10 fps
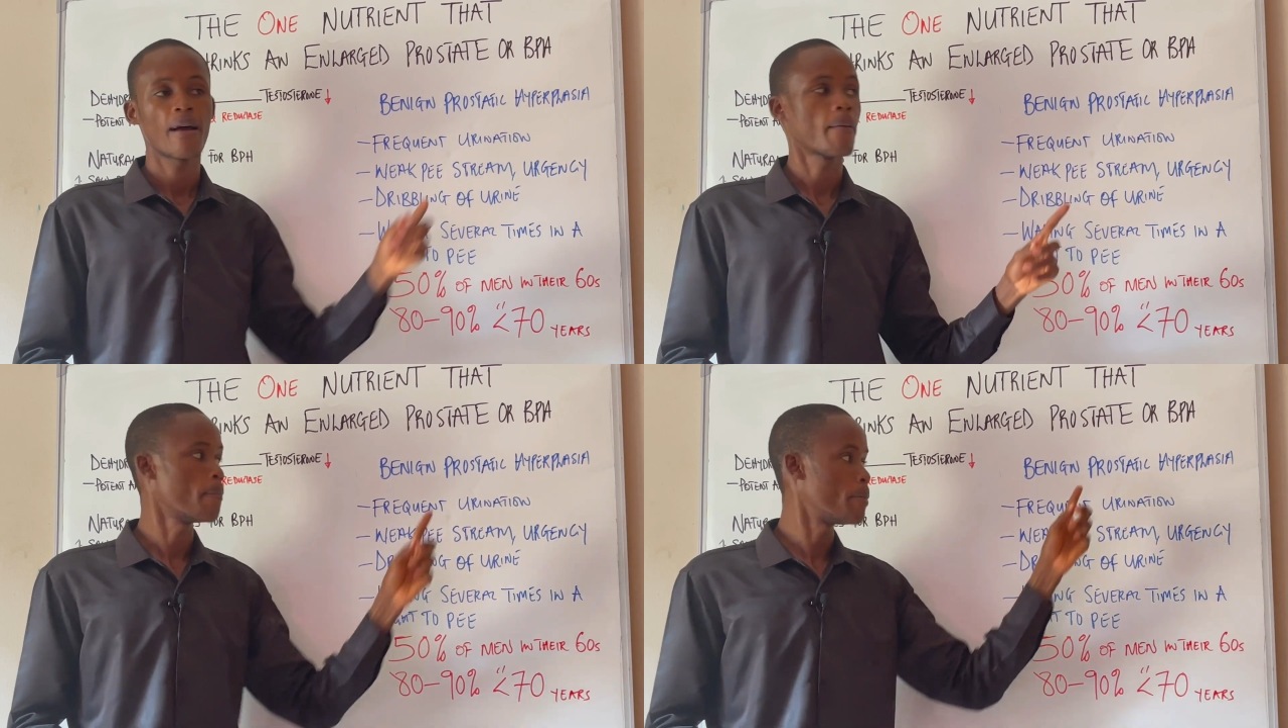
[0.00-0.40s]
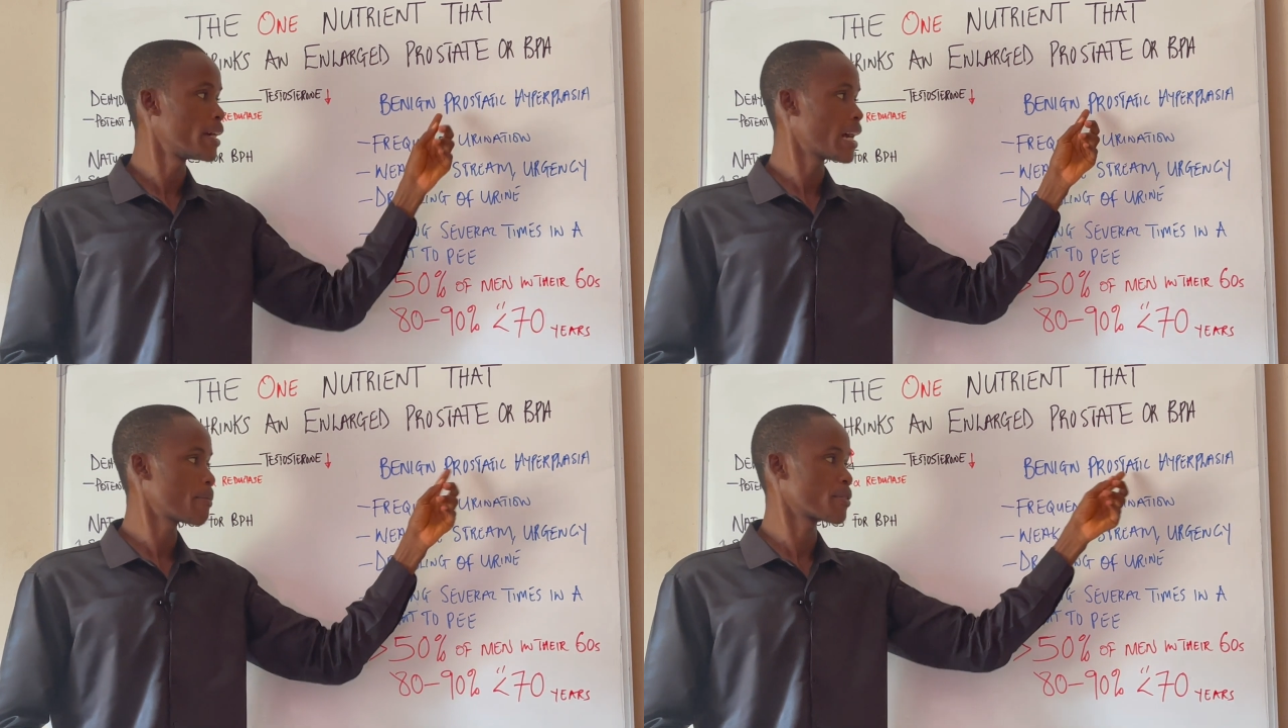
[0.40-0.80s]

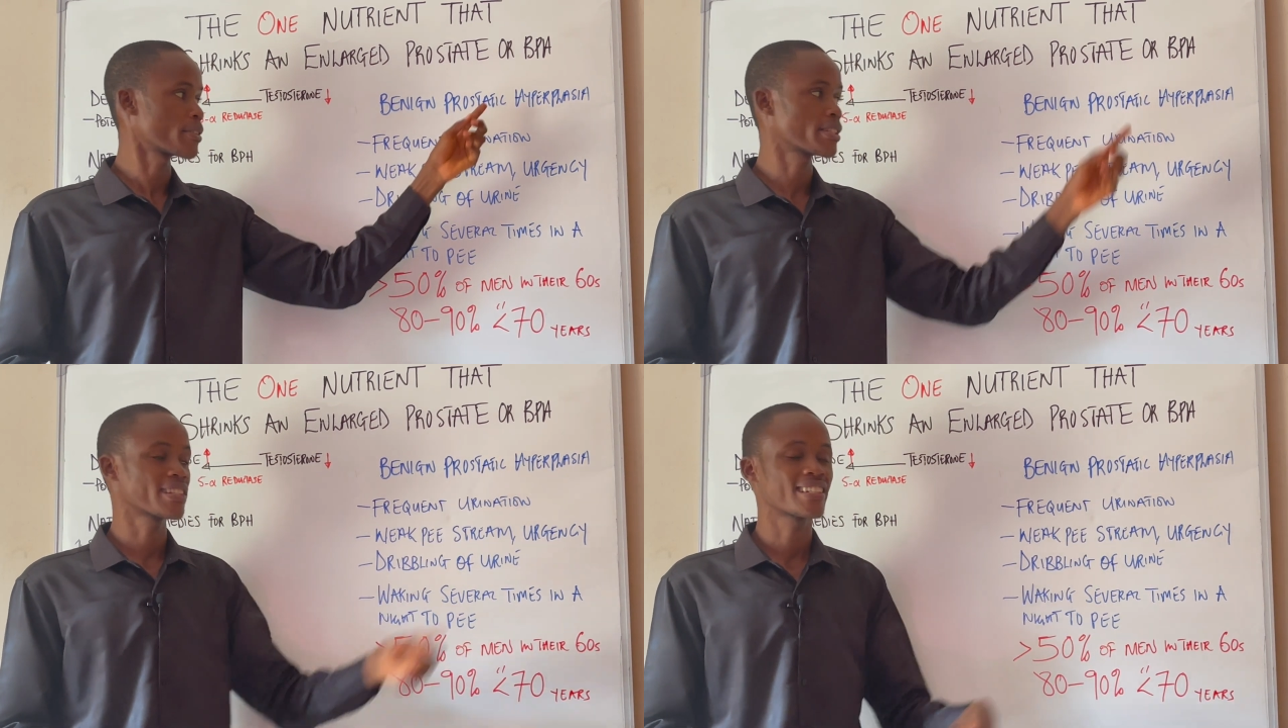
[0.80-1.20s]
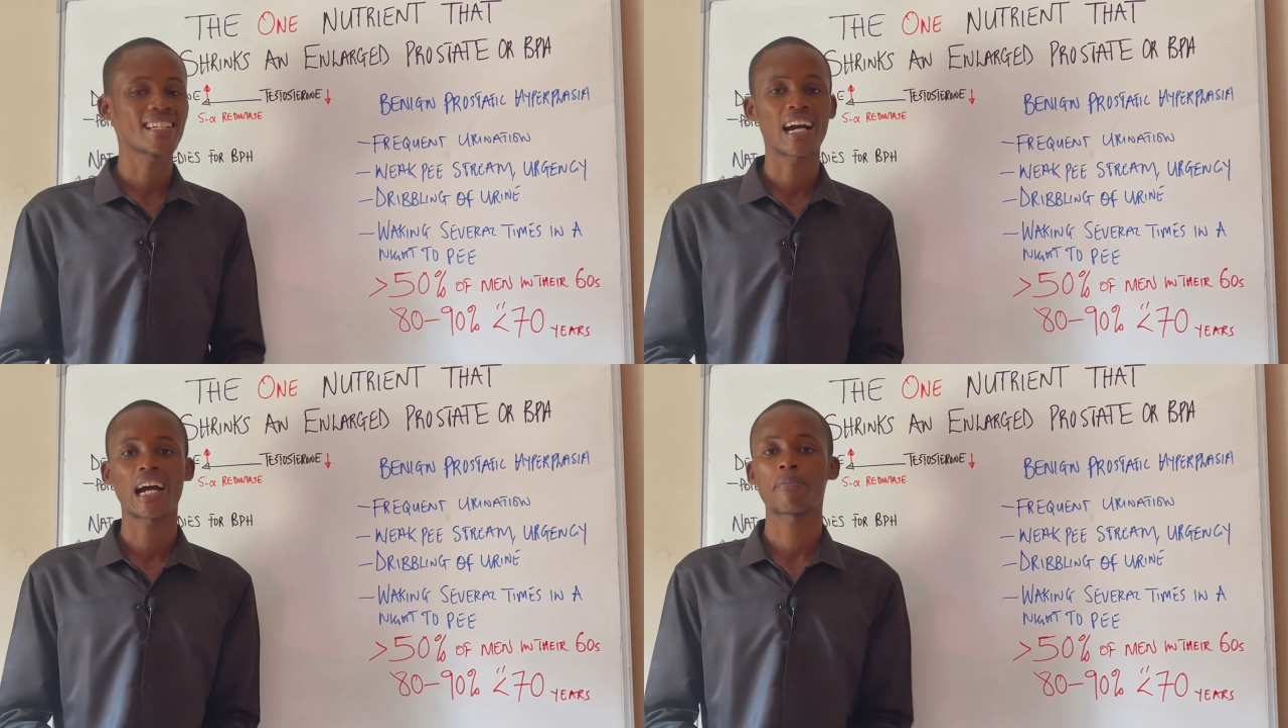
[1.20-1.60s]
benign prostatic
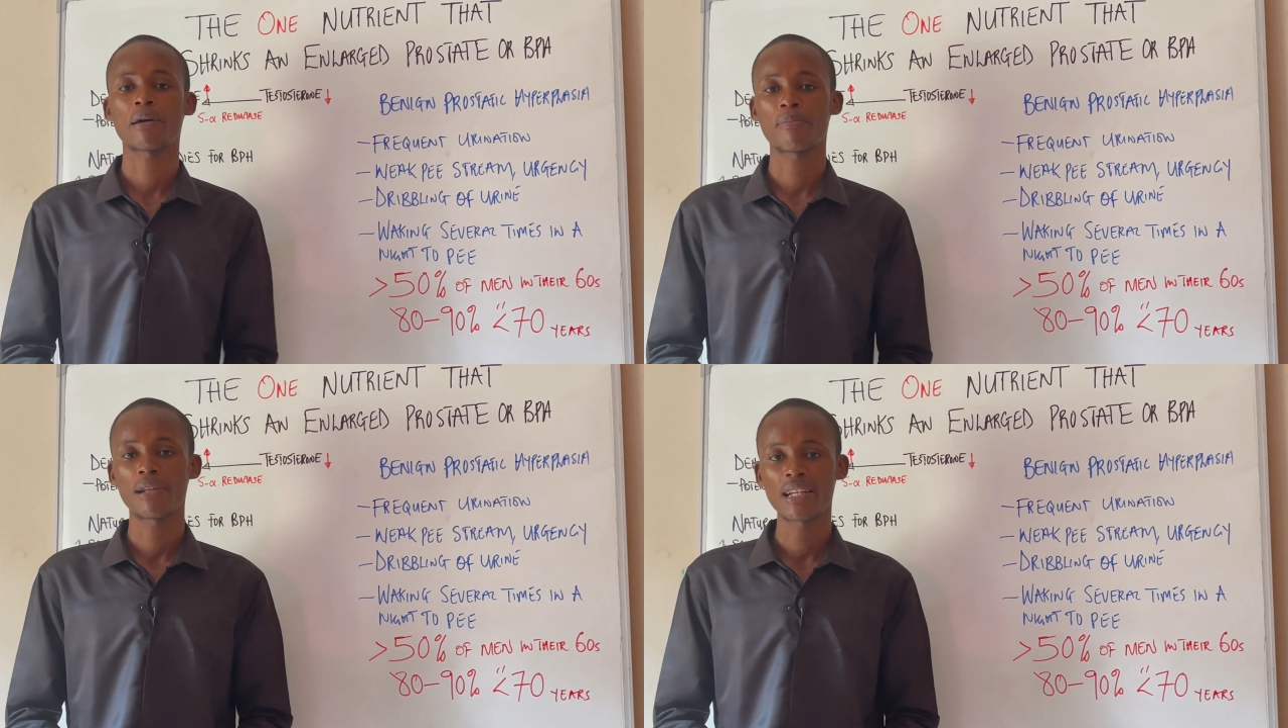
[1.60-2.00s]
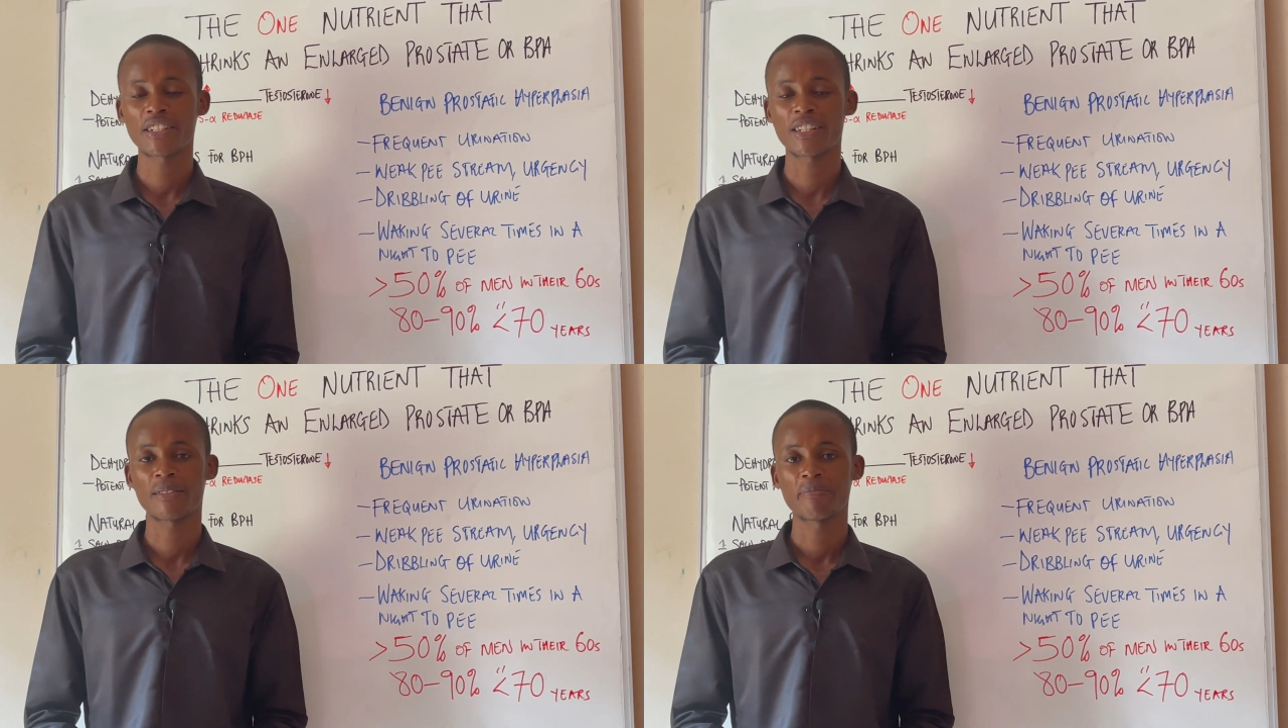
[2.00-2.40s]

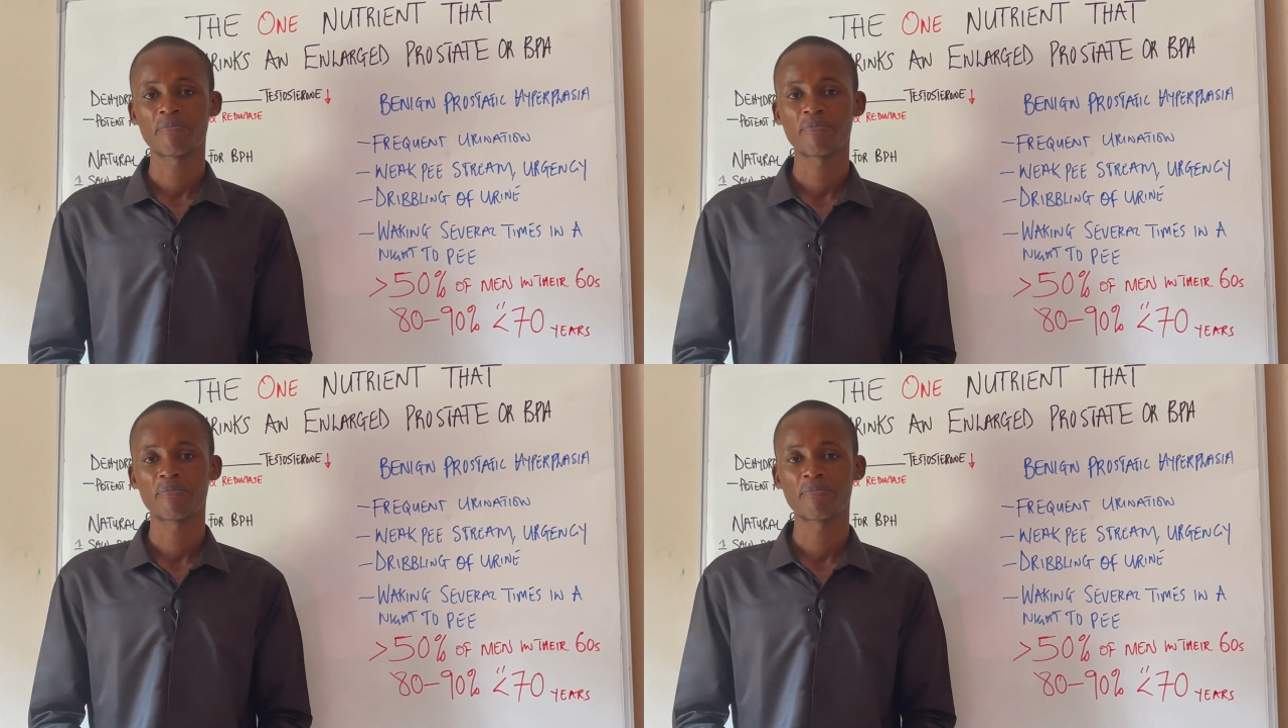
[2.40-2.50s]
hyperplasia.